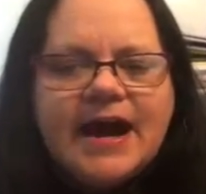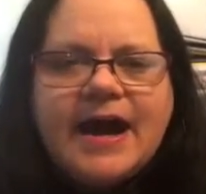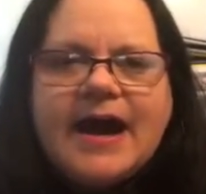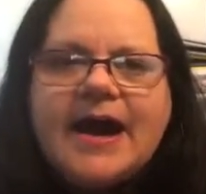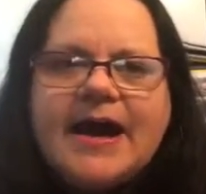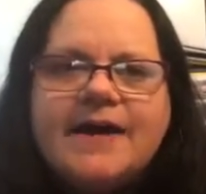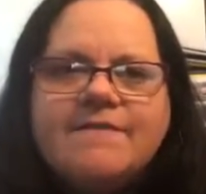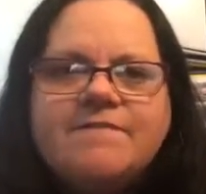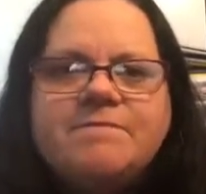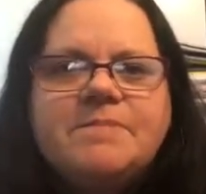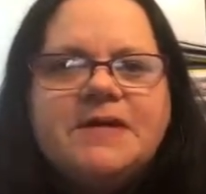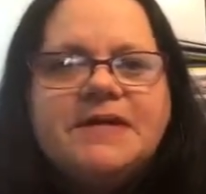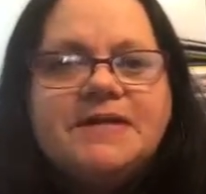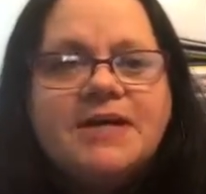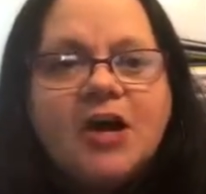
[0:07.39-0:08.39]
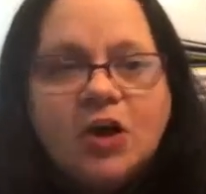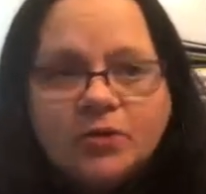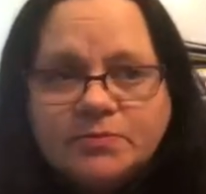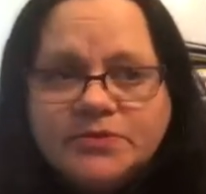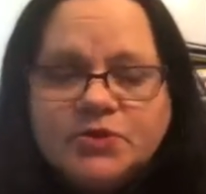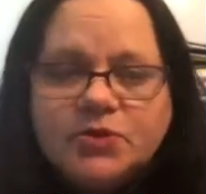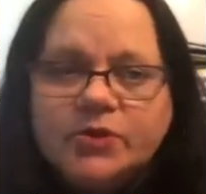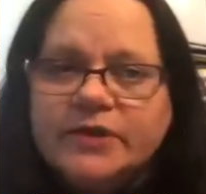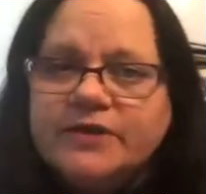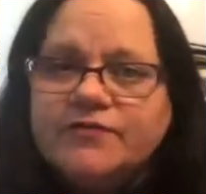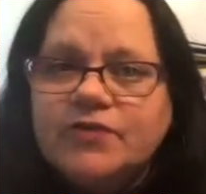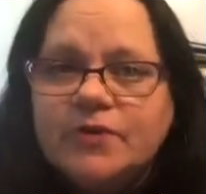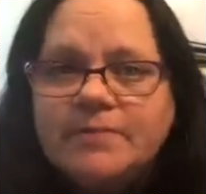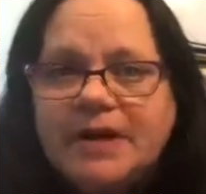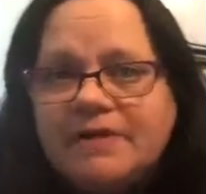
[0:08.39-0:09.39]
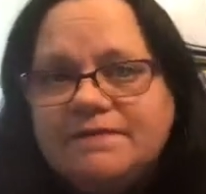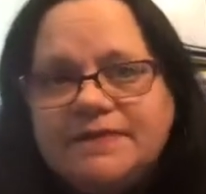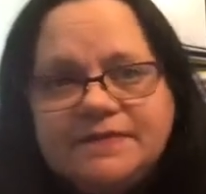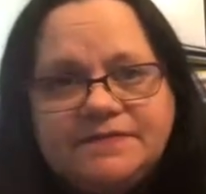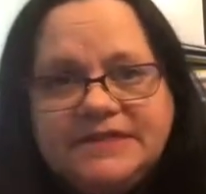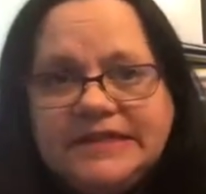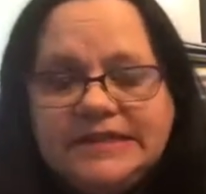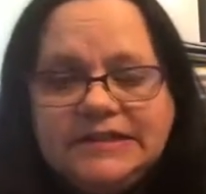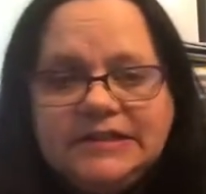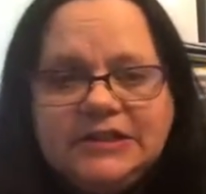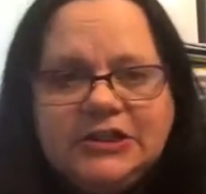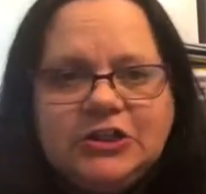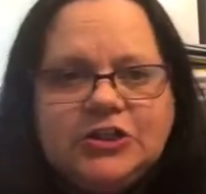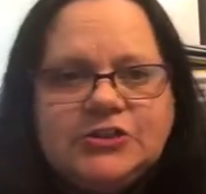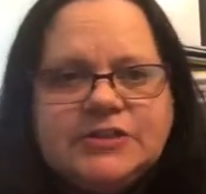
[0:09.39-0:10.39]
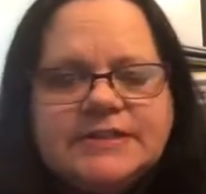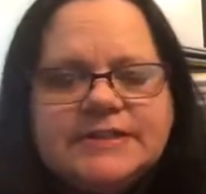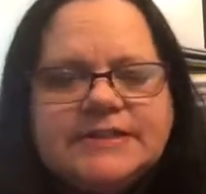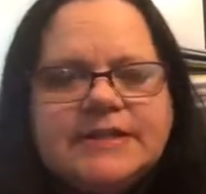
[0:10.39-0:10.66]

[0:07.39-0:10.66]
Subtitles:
I've been homeschooling for about 15 years,